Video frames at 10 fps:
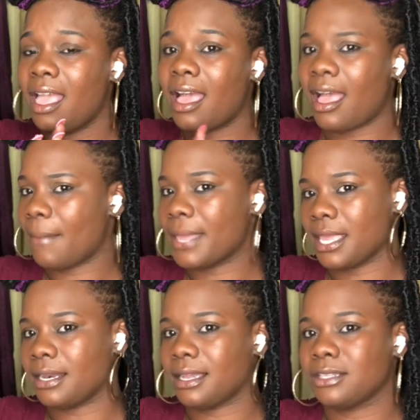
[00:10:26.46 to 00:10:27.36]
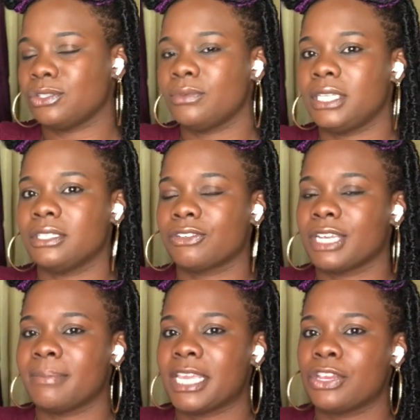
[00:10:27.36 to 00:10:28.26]
I'm in like 2 of these
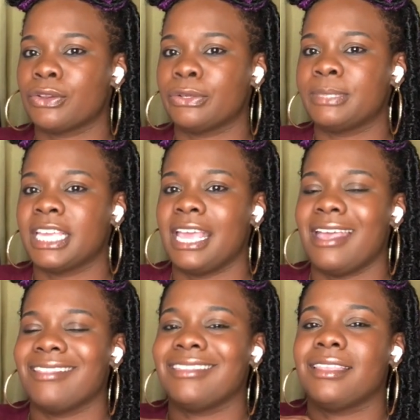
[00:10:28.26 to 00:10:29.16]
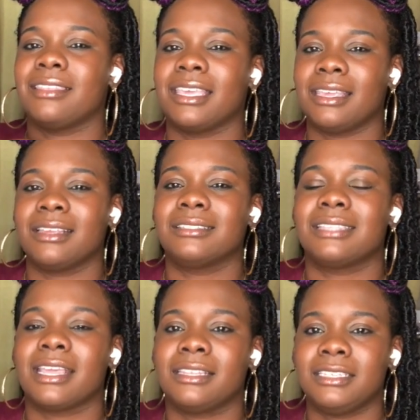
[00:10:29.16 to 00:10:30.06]
cricket making groups. The things
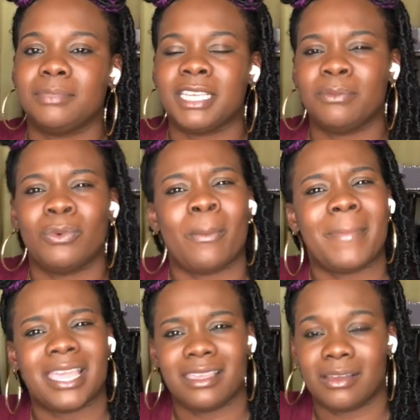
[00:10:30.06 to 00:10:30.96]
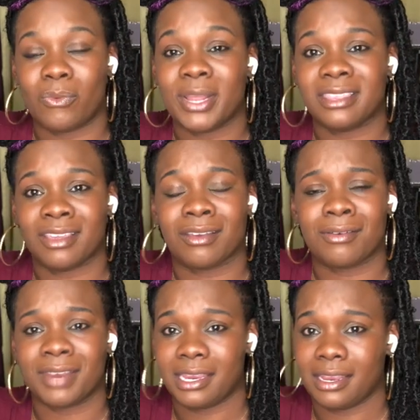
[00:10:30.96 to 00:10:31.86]
that these people make with their
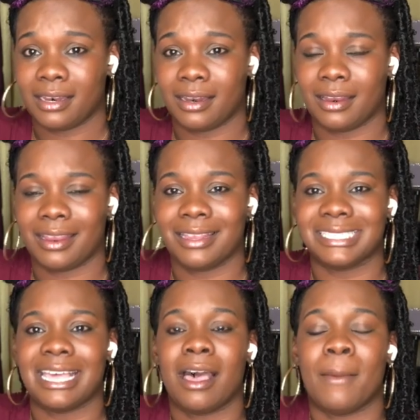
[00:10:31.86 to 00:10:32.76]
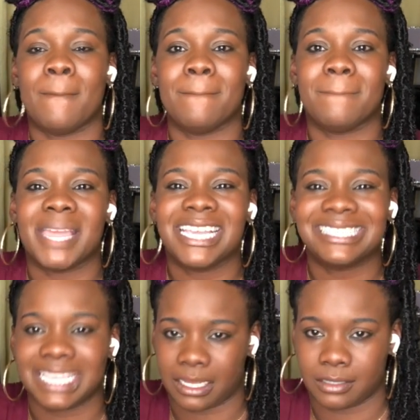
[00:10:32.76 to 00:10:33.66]
cricket is
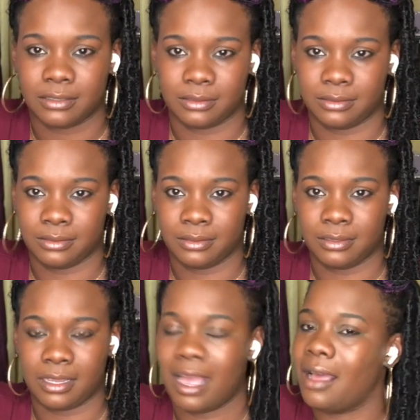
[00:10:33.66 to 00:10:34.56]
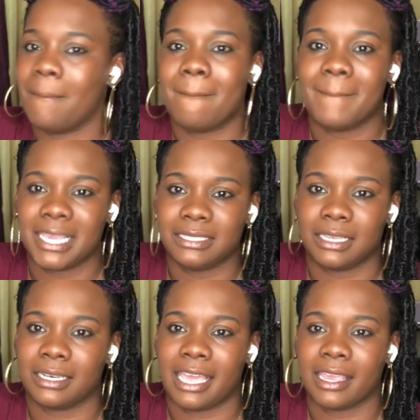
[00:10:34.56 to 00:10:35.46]
amazing.
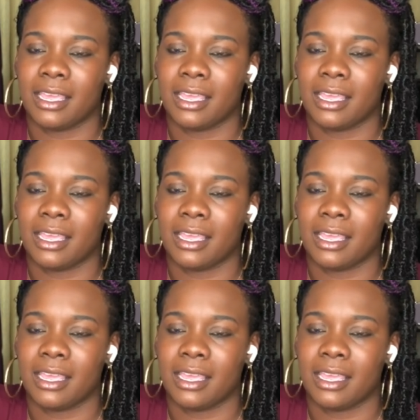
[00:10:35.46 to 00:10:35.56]
Amazing. Like,